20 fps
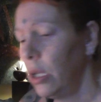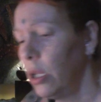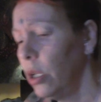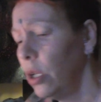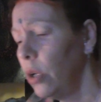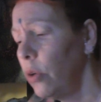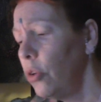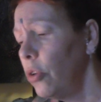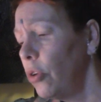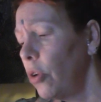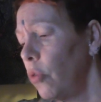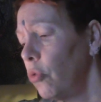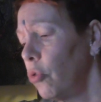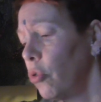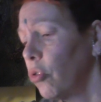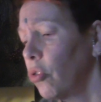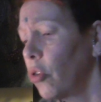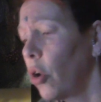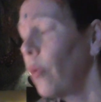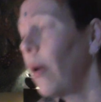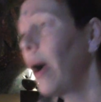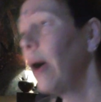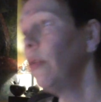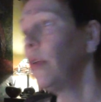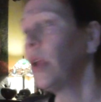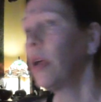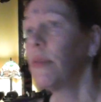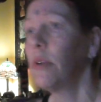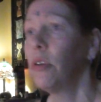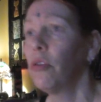You know, you don't just go
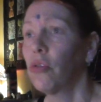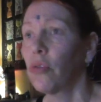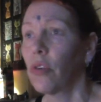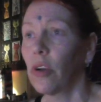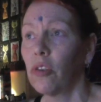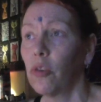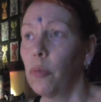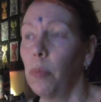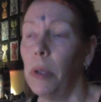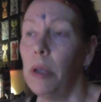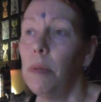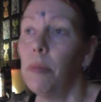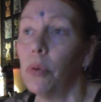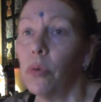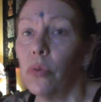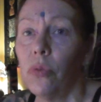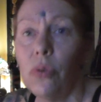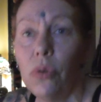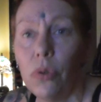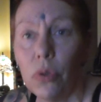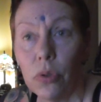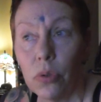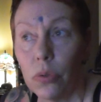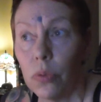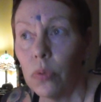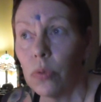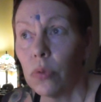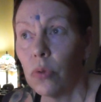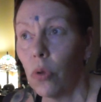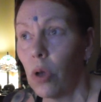out there and trust people, do
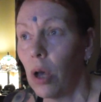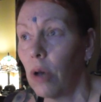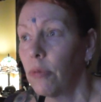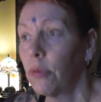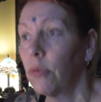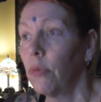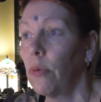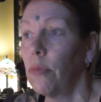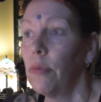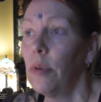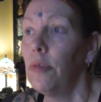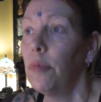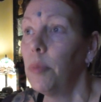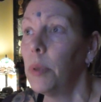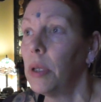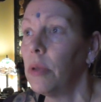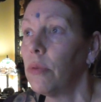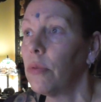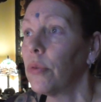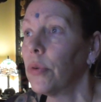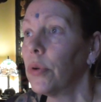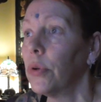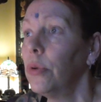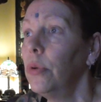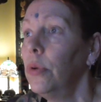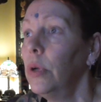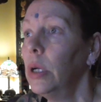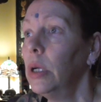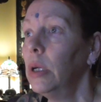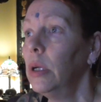you? Not after what we've been
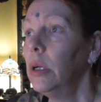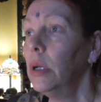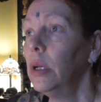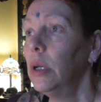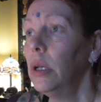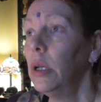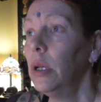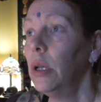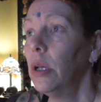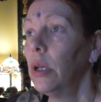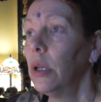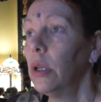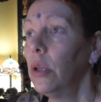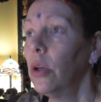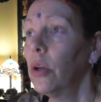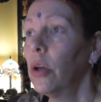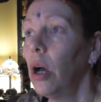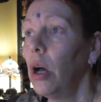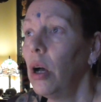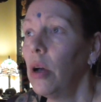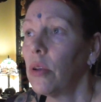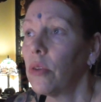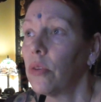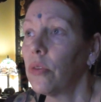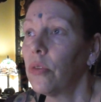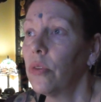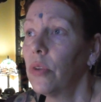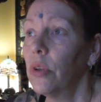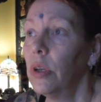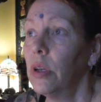through. You
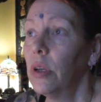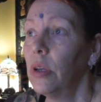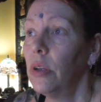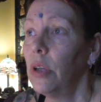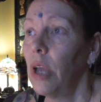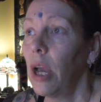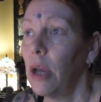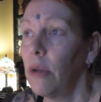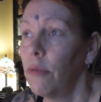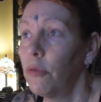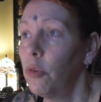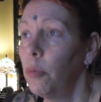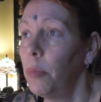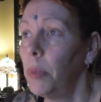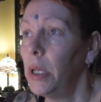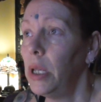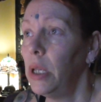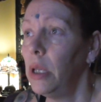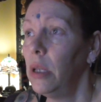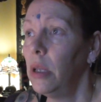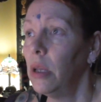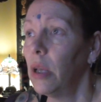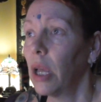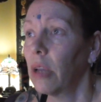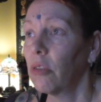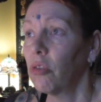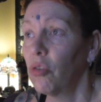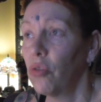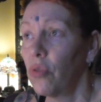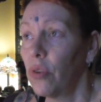can't. You have to be
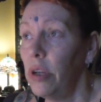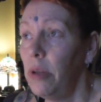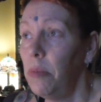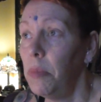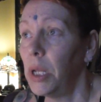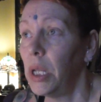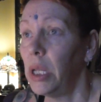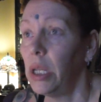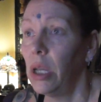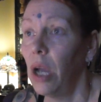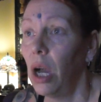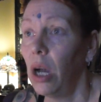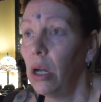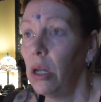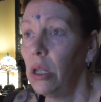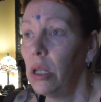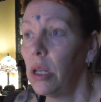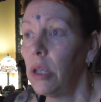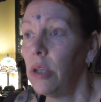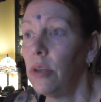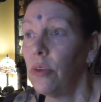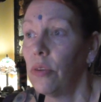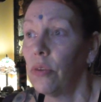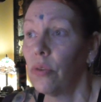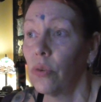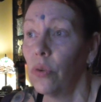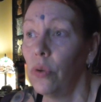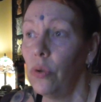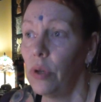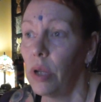extremely highly
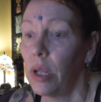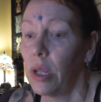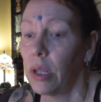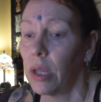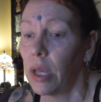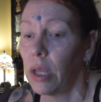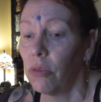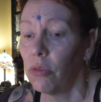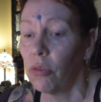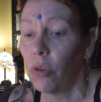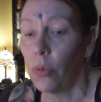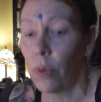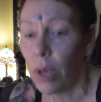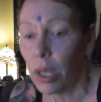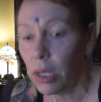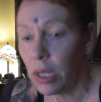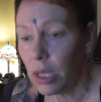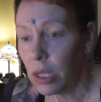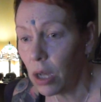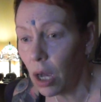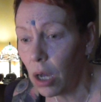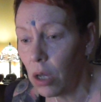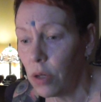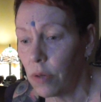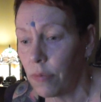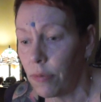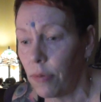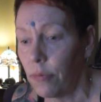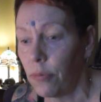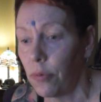discerning. And so any
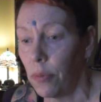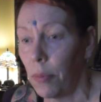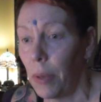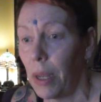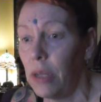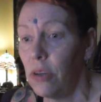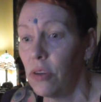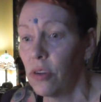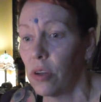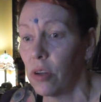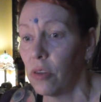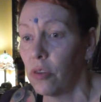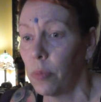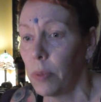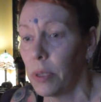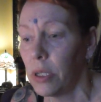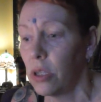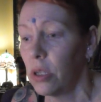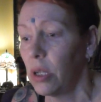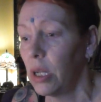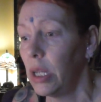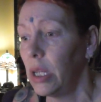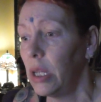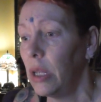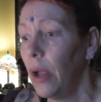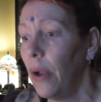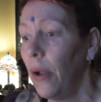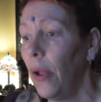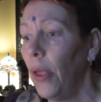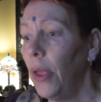kind of information,
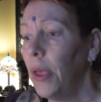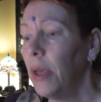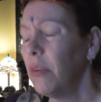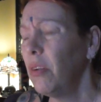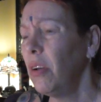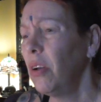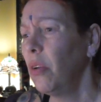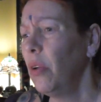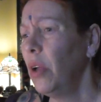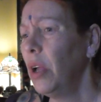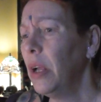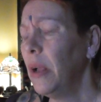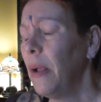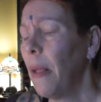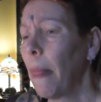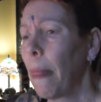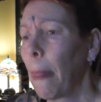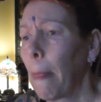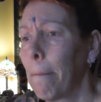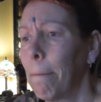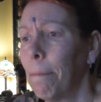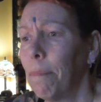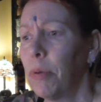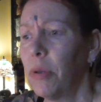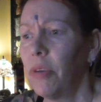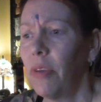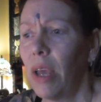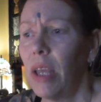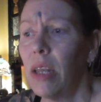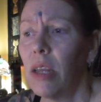especially, well,
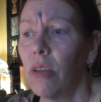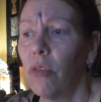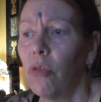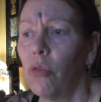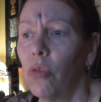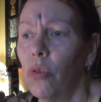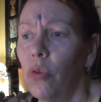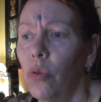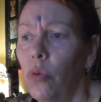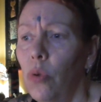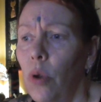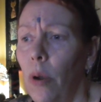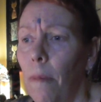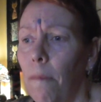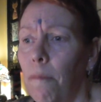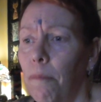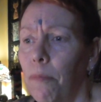pertaining to